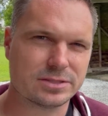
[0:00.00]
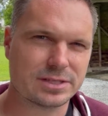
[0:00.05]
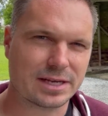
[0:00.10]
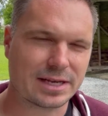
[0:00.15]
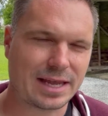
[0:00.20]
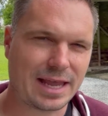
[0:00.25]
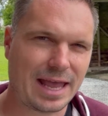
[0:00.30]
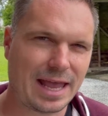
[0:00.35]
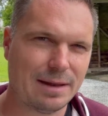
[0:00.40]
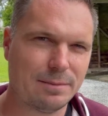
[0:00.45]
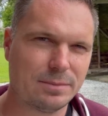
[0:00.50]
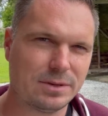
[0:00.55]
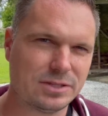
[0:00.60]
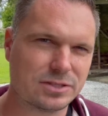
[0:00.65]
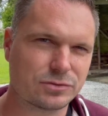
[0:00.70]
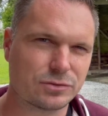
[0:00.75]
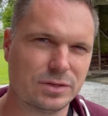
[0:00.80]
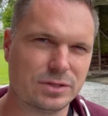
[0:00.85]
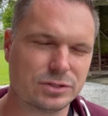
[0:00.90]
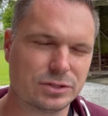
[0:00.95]
that can be
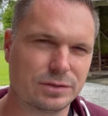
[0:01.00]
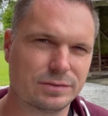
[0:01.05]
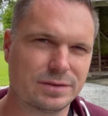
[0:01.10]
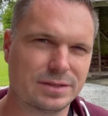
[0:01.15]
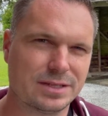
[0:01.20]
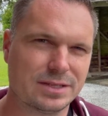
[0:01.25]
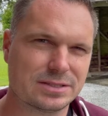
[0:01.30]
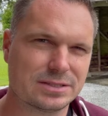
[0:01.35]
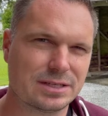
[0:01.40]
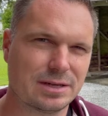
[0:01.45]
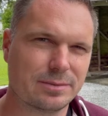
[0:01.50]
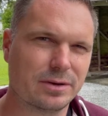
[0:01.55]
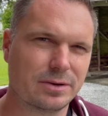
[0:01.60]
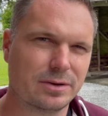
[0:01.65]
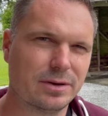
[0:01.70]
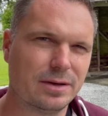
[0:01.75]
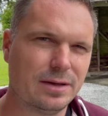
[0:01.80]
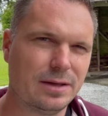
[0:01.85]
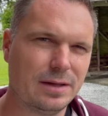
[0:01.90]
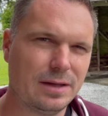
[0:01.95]
street driven this summer